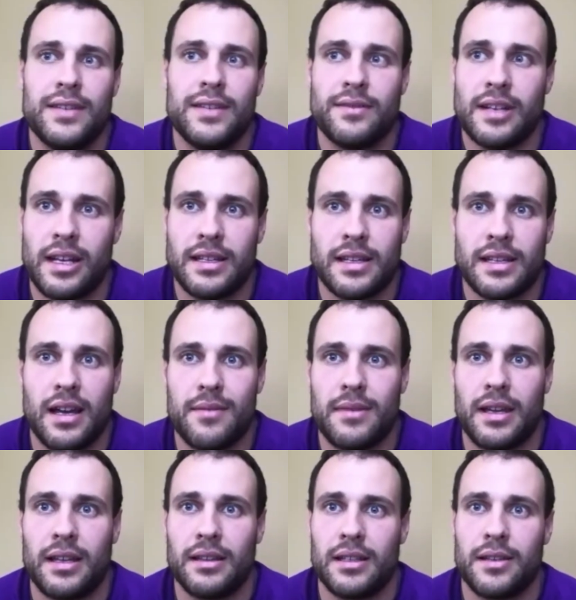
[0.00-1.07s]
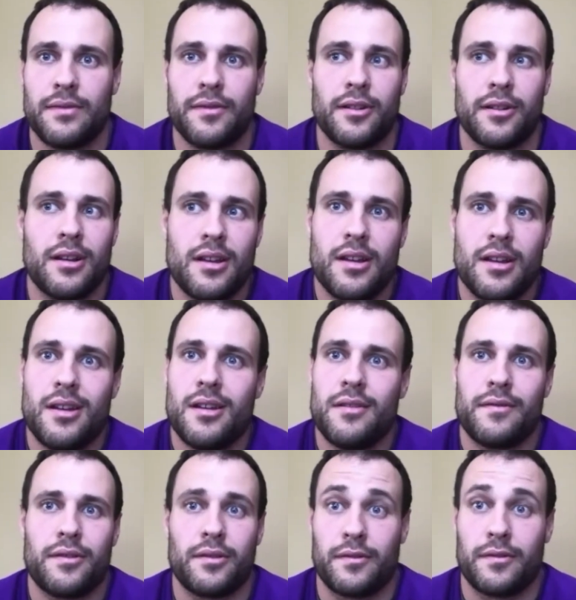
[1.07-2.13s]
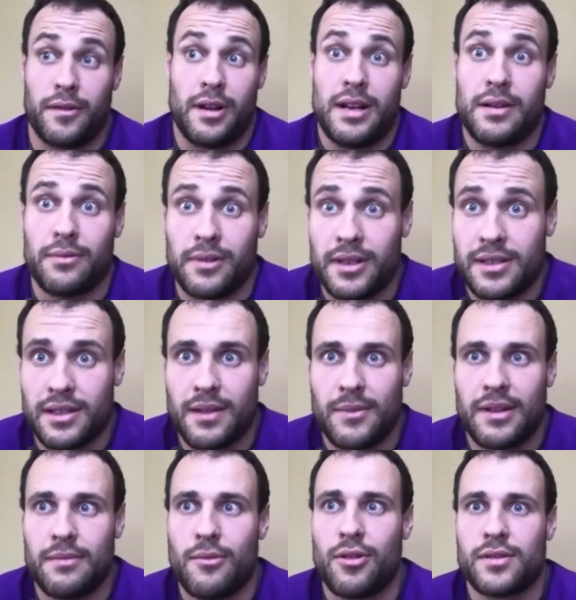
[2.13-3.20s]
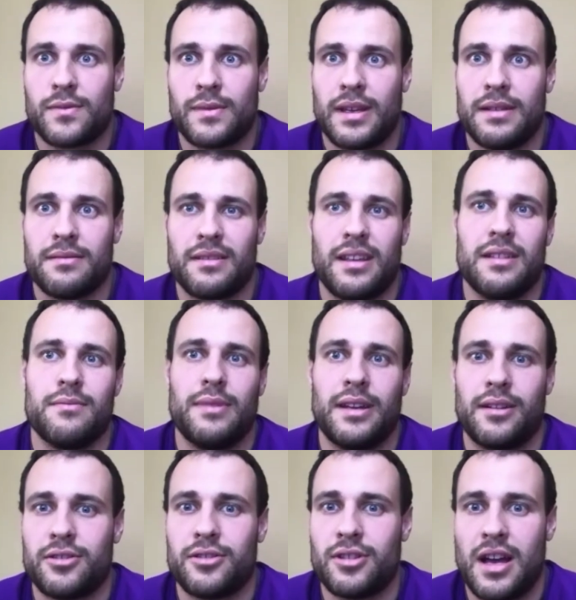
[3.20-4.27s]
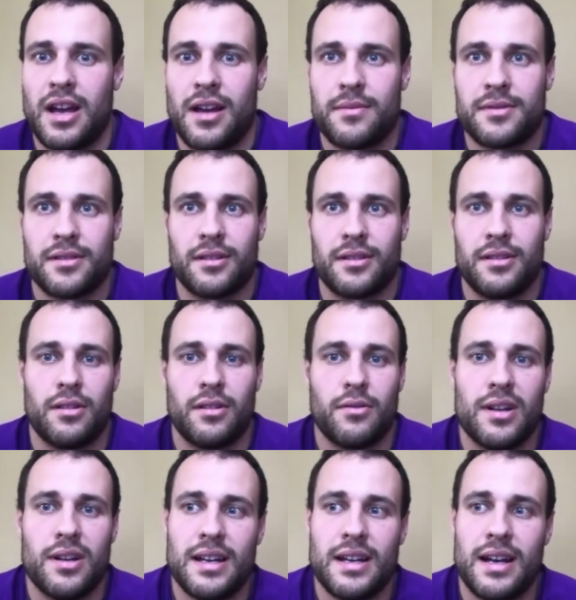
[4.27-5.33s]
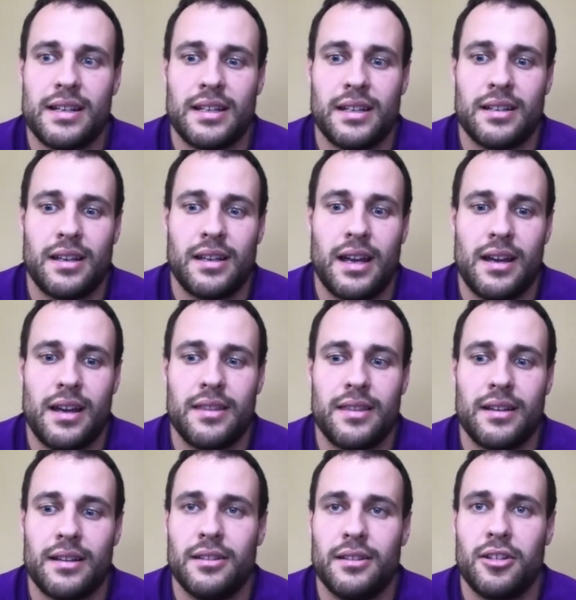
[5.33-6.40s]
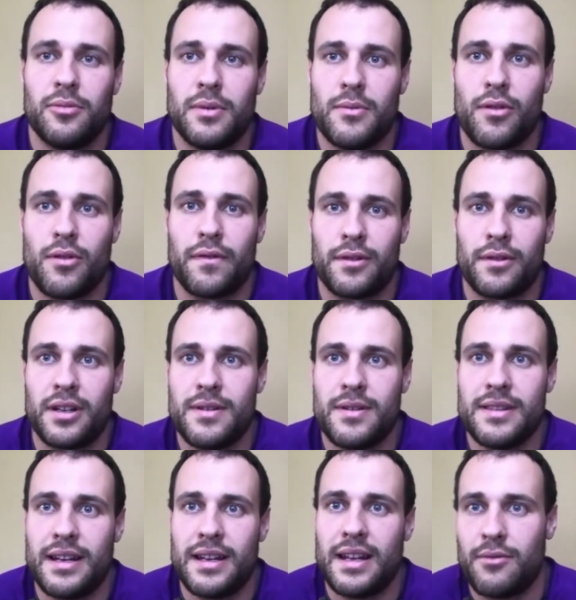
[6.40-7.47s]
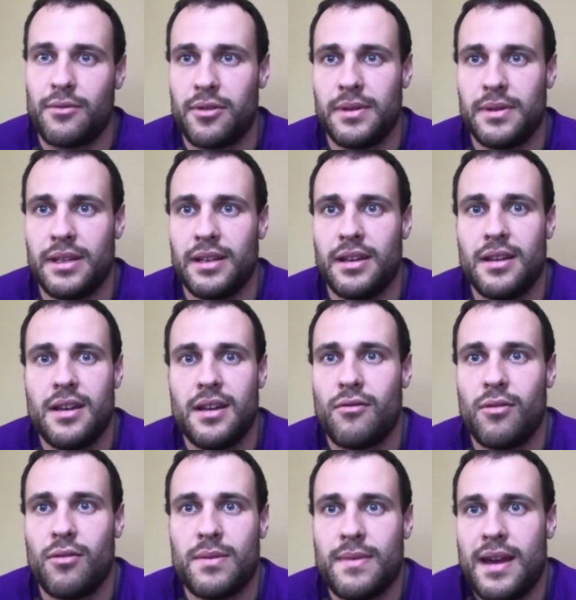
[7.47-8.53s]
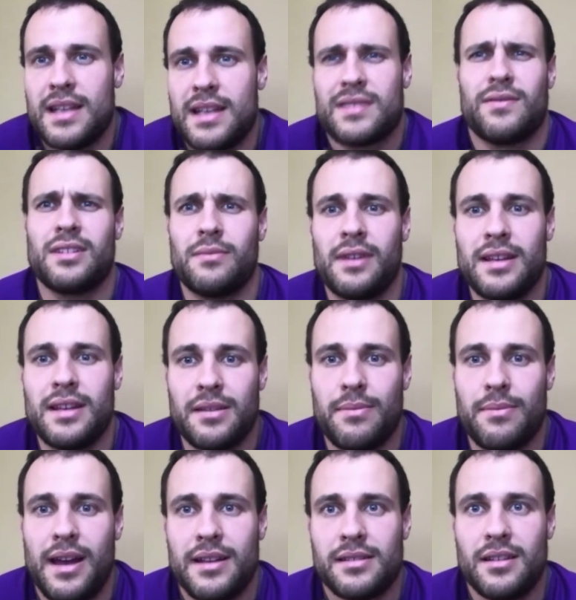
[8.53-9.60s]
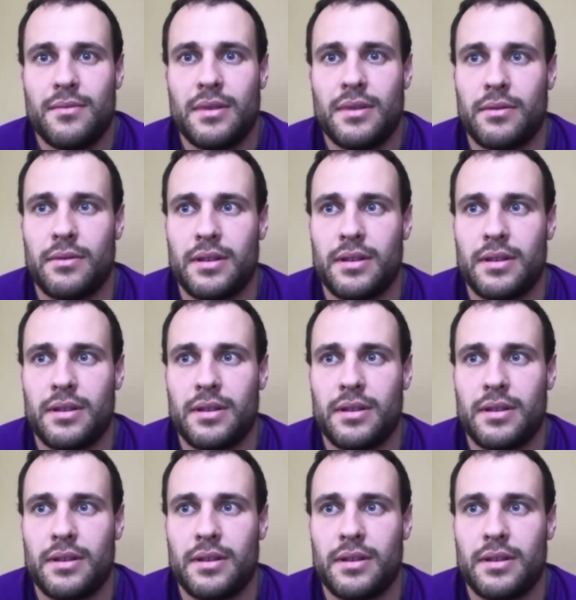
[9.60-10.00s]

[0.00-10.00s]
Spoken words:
at any time. They can leave for any reason. I mean, most of them jobs or whatnot. I think a little bit more freedom on that end will be massive. And some guys get passed up. They're